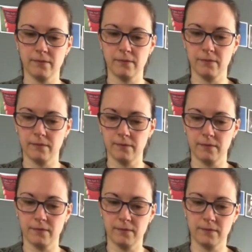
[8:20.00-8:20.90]

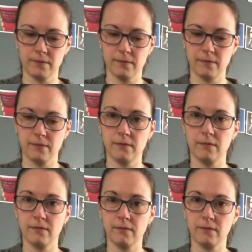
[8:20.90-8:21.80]

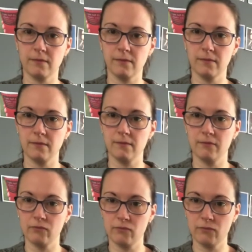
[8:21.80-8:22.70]

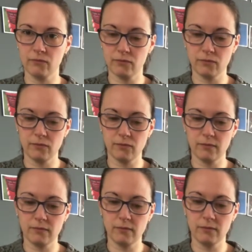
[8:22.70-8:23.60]

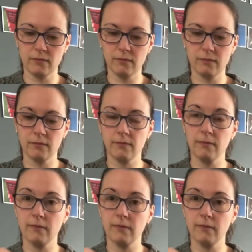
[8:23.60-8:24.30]
This person isn't speaking.